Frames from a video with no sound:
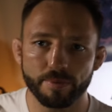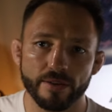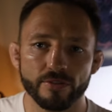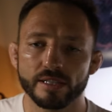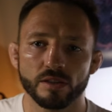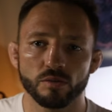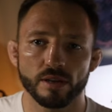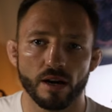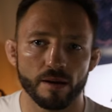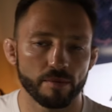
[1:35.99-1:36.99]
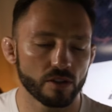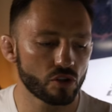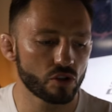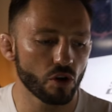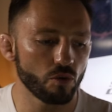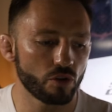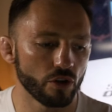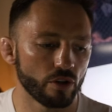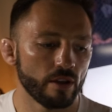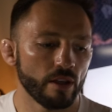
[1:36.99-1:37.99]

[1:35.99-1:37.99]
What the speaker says: every single time. It's so good.